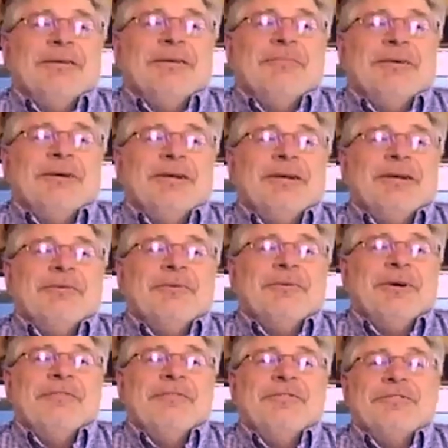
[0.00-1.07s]
My
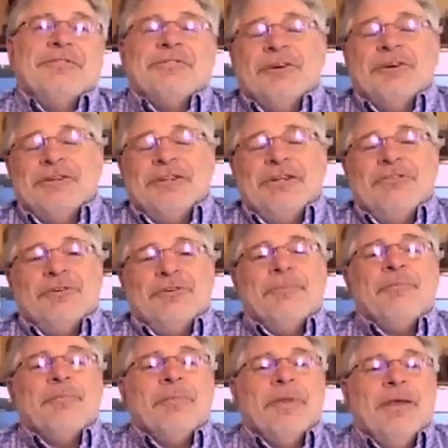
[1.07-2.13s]
wife is an art teacher
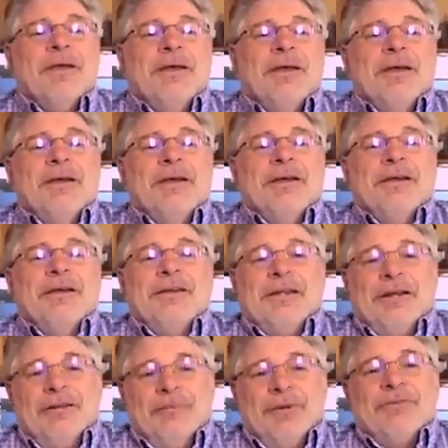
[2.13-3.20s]
in the
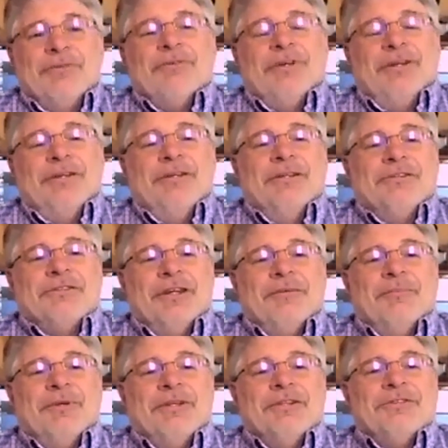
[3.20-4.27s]
elementary segment,